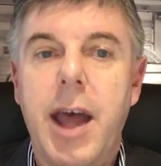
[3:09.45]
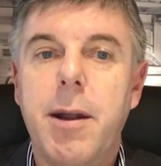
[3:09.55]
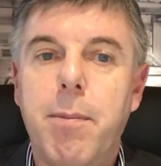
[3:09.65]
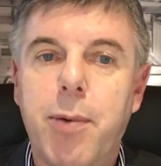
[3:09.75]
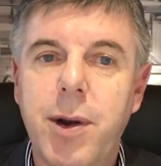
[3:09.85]

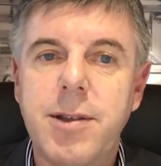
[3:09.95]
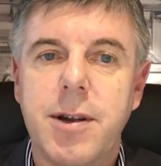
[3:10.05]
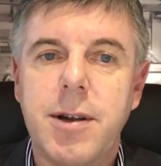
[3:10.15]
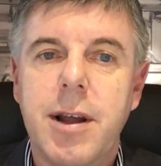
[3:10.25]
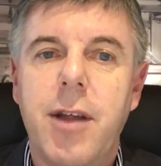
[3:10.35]
And at
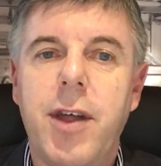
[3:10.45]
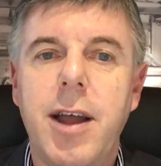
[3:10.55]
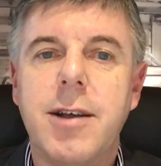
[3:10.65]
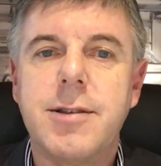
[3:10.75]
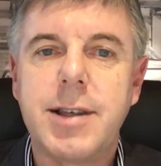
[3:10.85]
present,
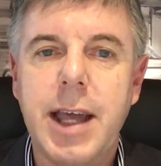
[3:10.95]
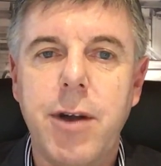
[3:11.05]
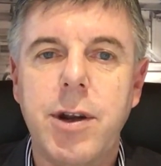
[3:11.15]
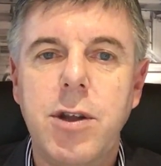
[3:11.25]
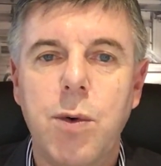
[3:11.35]
they are
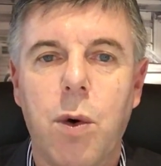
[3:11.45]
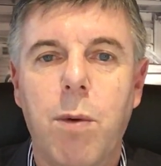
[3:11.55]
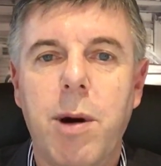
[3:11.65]
scaring you all